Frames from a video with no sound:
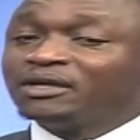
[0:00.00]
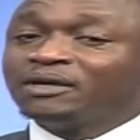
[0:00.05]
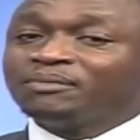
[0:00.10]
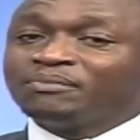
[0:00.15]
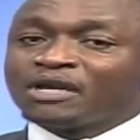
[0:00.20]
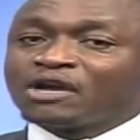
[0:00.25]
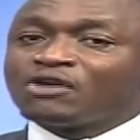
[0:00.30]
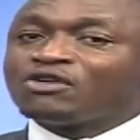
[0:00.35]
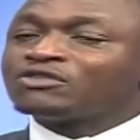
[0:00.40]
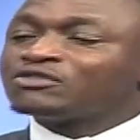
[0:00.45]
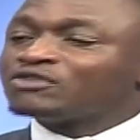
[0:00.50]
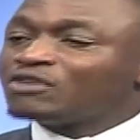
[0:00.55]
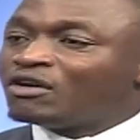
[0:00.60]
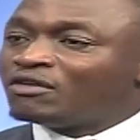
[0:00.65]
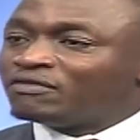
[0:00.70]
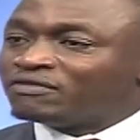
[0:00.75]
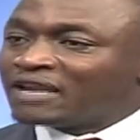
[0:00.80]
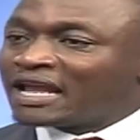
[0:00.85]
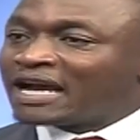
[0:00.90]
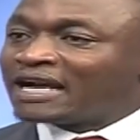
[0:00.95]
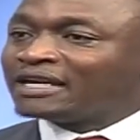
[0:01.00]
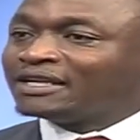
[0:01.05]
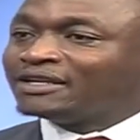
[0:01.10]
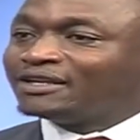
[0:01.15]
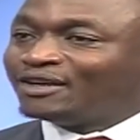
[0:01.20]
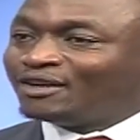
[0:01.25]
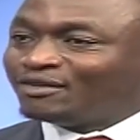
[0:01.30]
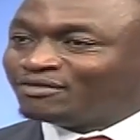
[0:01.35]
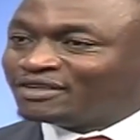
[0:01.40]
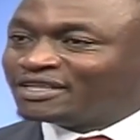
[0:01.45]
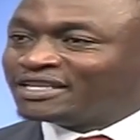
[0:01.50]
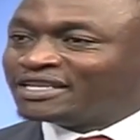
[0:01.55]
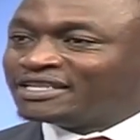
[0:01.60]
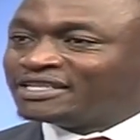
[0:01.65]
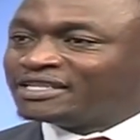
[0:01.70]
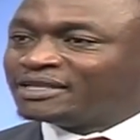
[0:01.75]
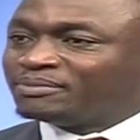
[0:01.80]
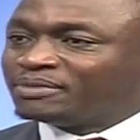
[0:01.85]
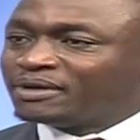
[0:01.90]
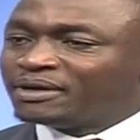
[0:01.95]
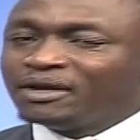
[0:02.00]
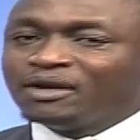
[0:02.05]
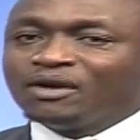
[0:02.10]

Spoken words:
because of lack of leadership.